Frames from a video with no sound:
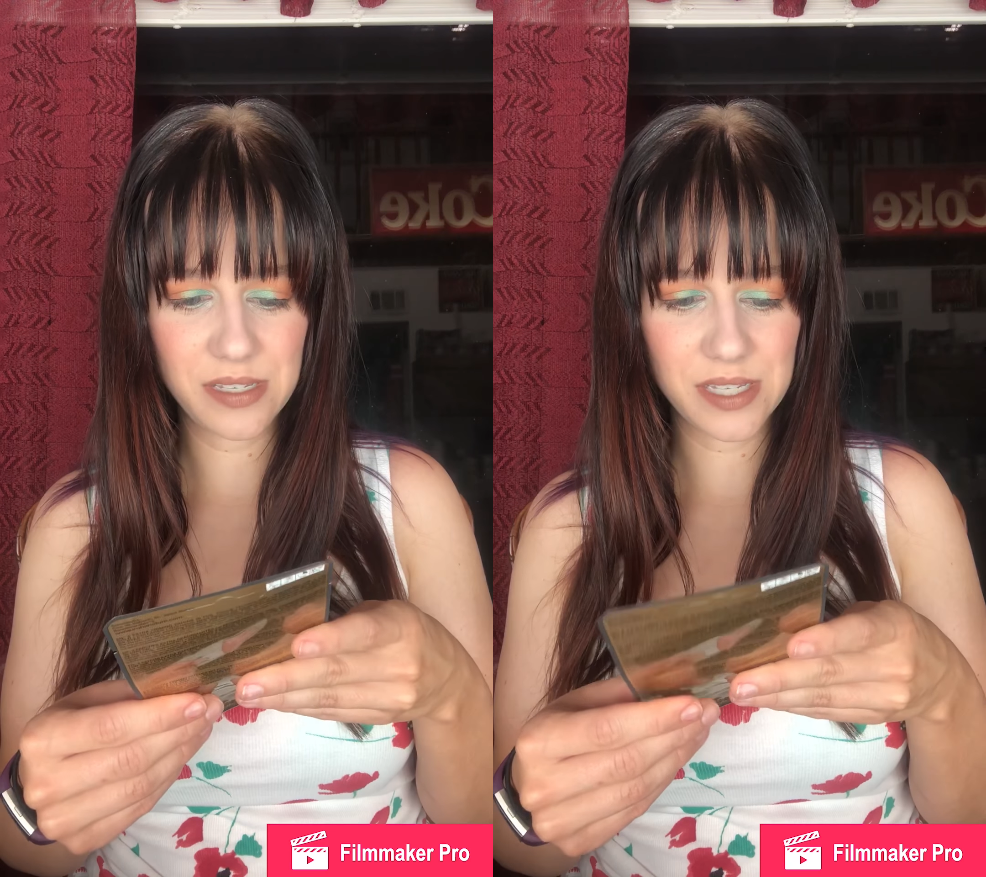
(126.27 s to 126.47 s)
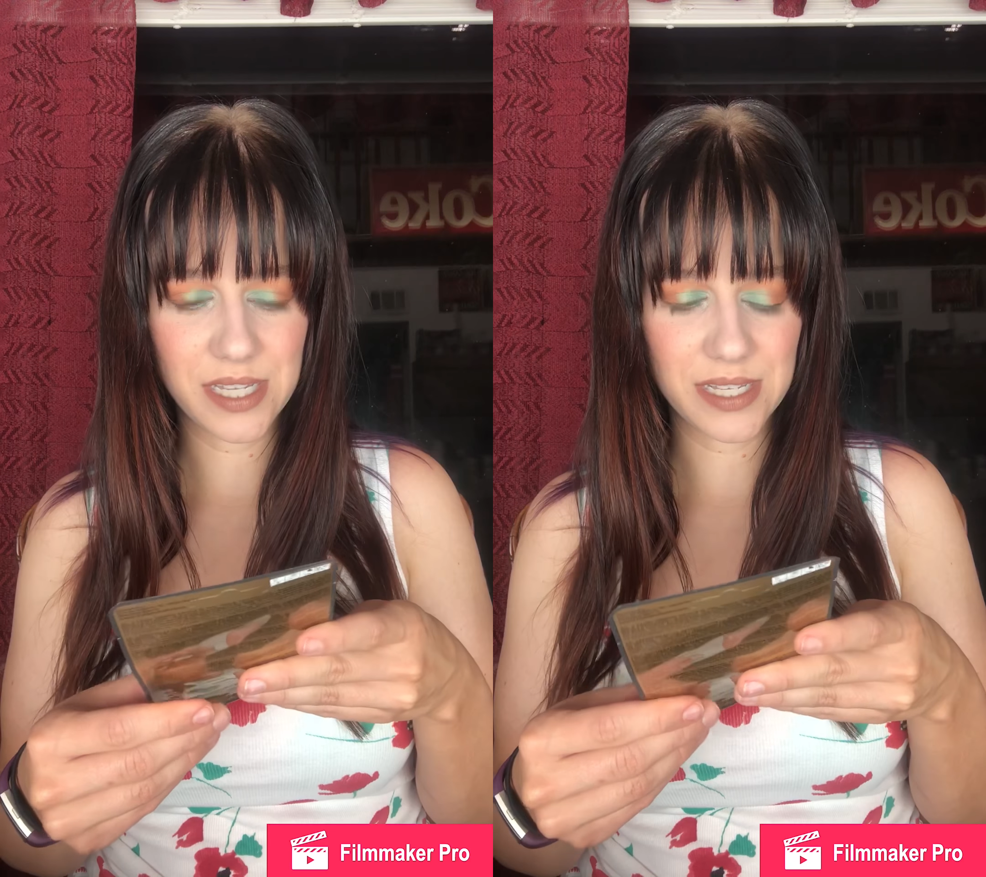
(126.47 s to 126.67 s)

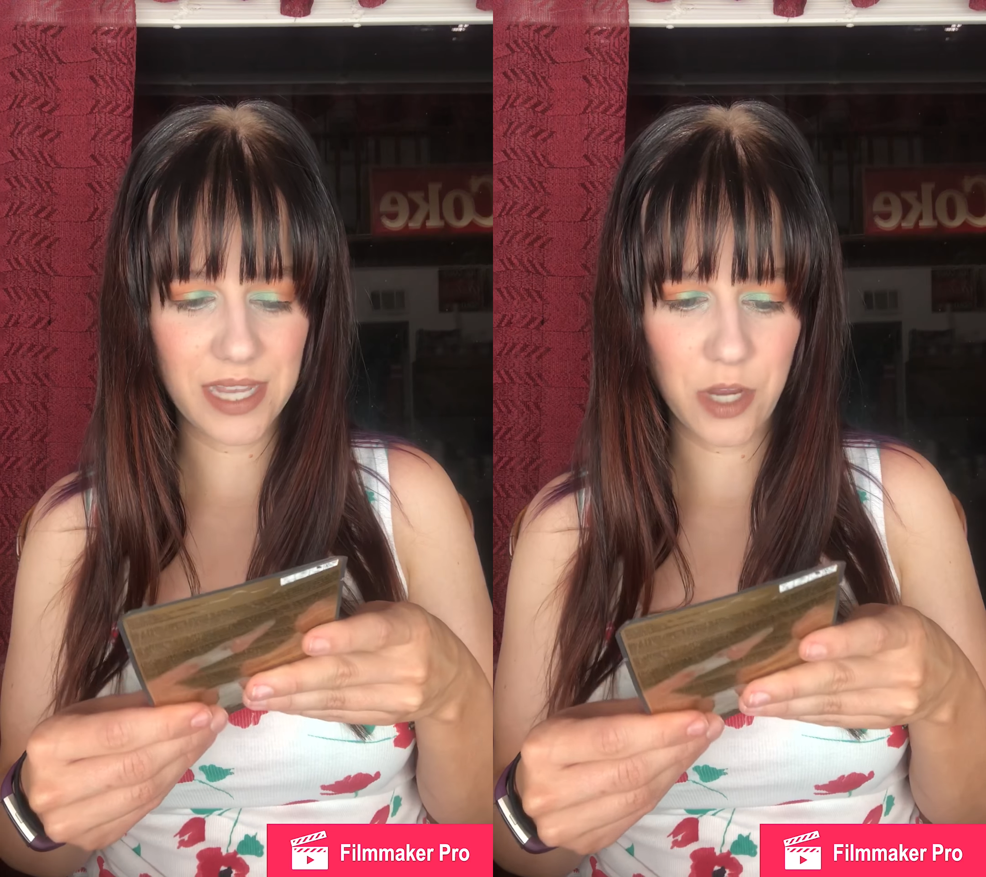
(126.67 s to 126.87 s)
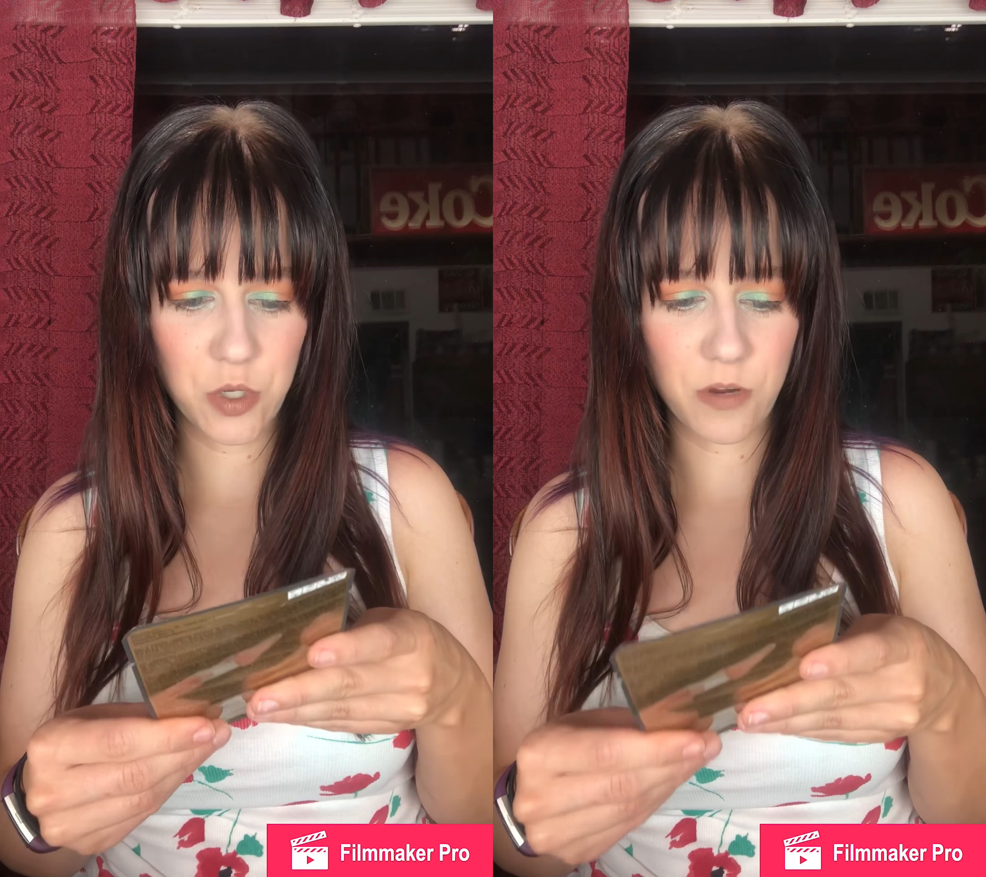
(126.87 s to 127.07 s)
It says
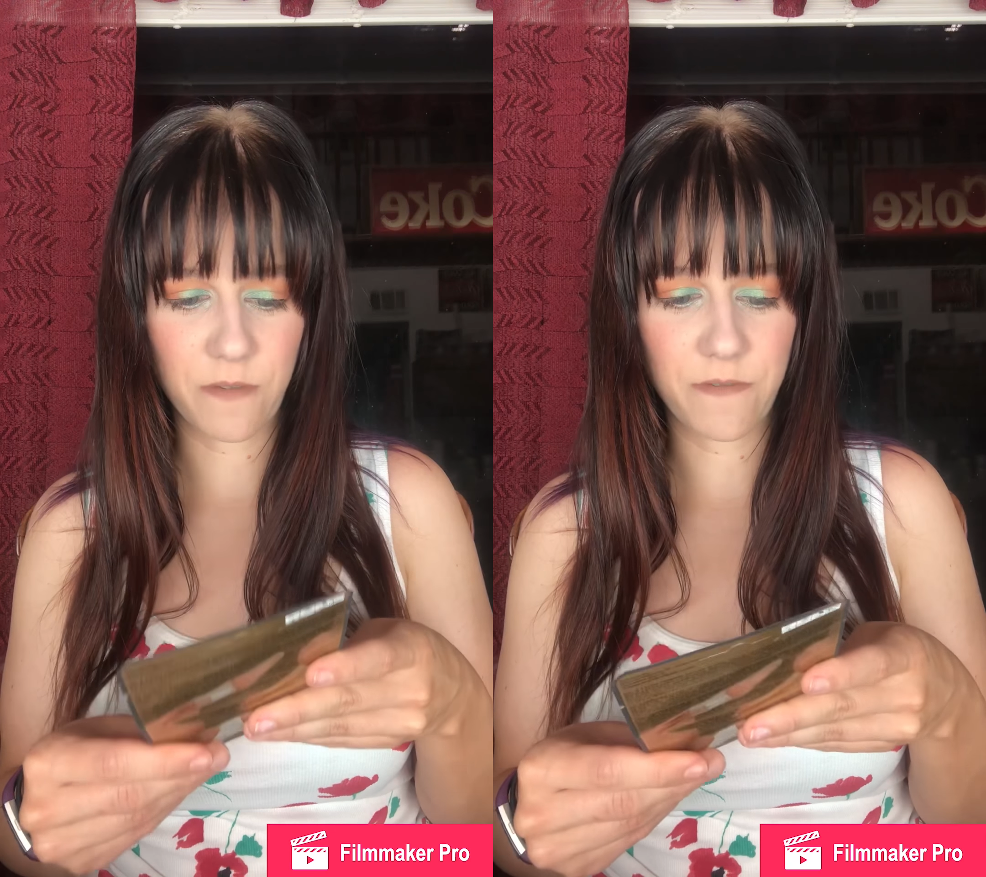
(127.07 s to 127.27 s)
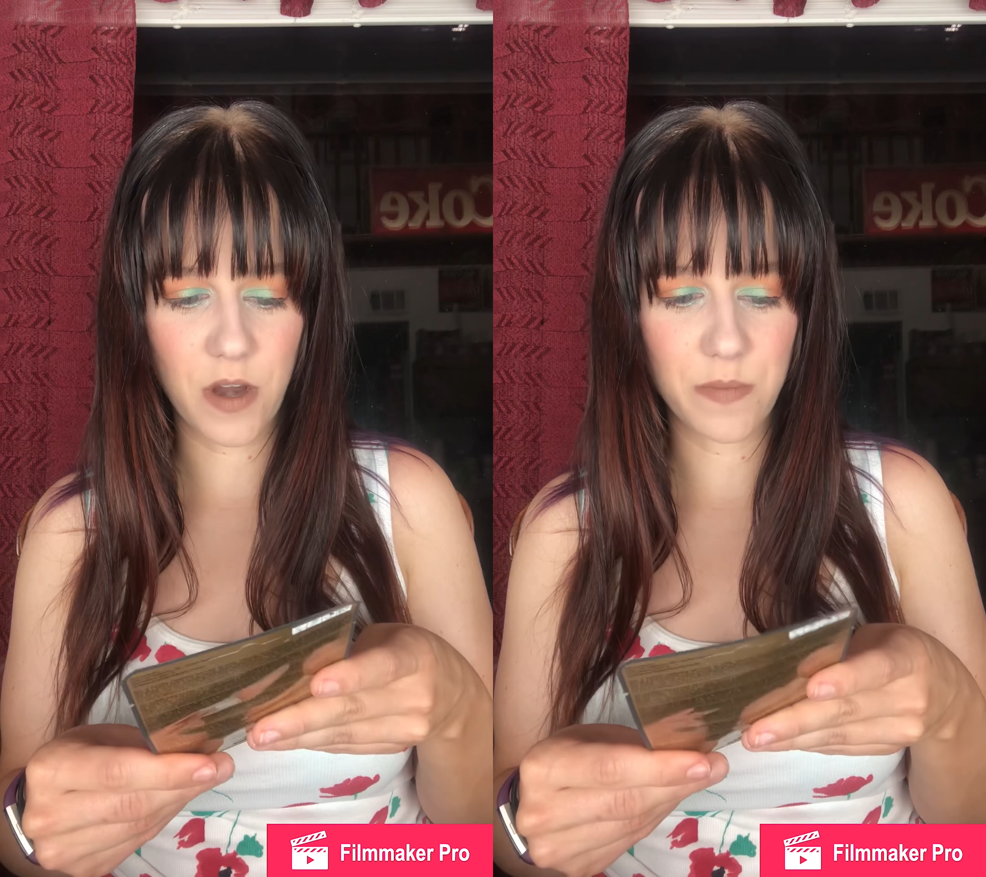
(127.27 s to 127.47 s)
extra
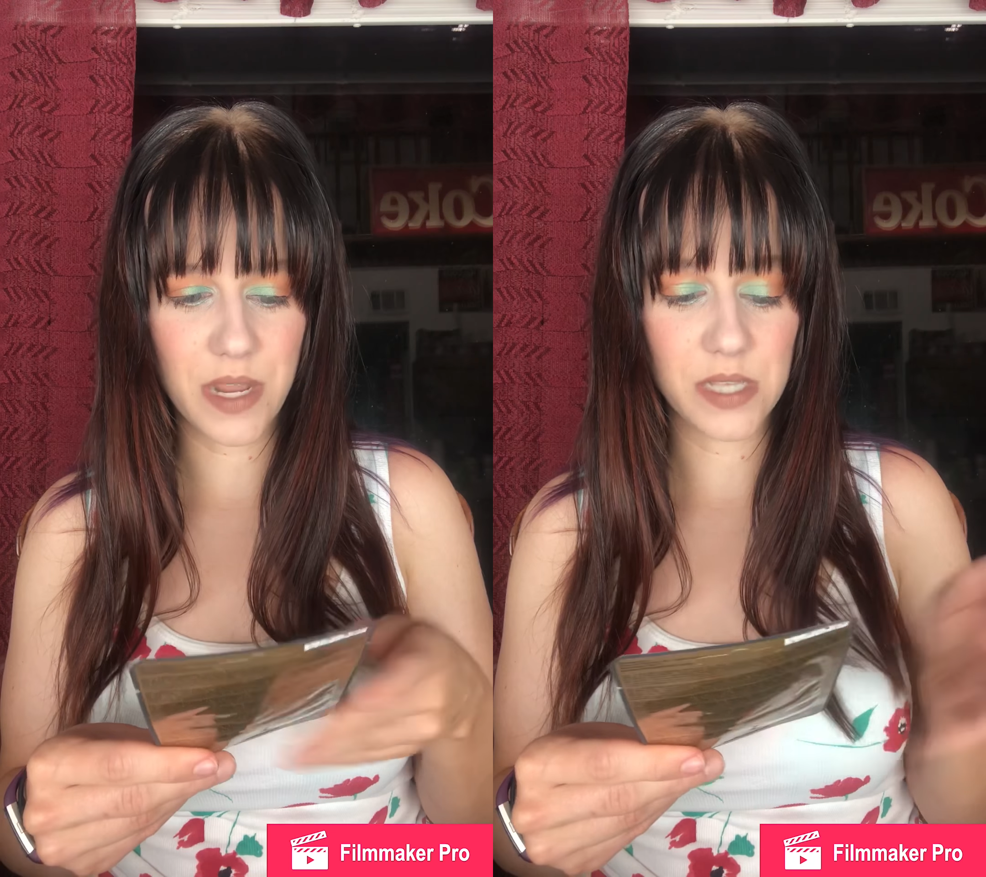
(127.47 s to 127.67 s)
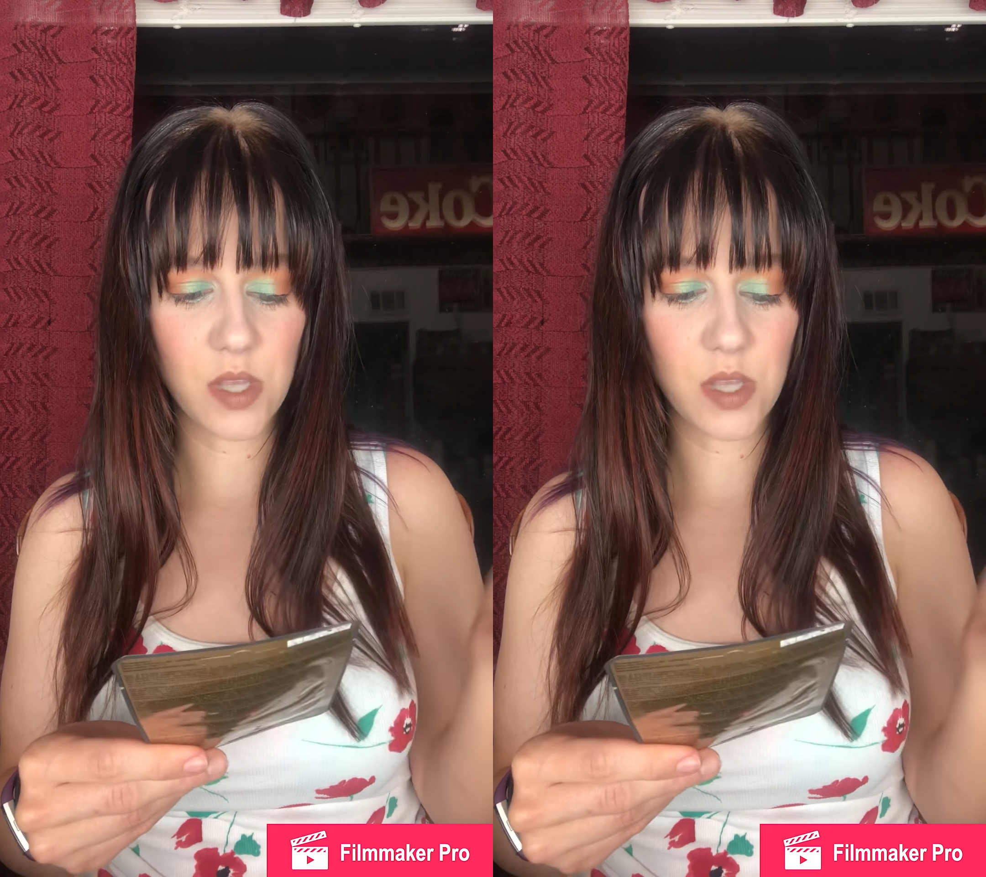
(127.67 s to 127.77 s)
firmness.